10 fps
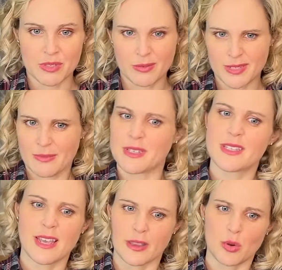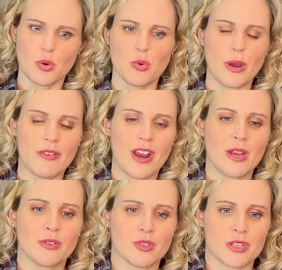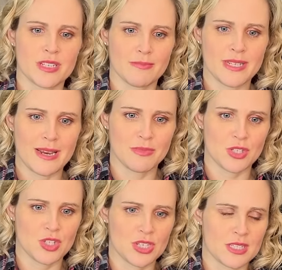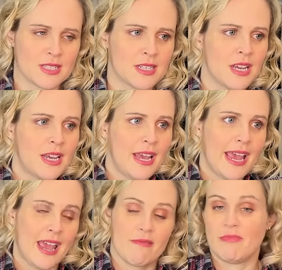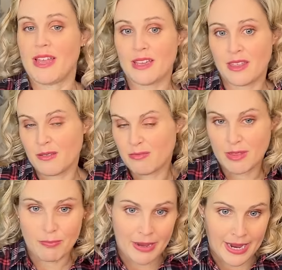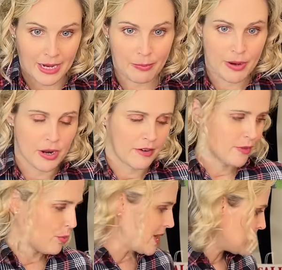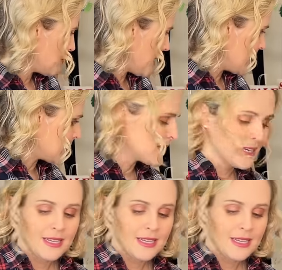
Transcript: Sometimes it's like the whole way round, or sometimes it's just like the back part of the waistband.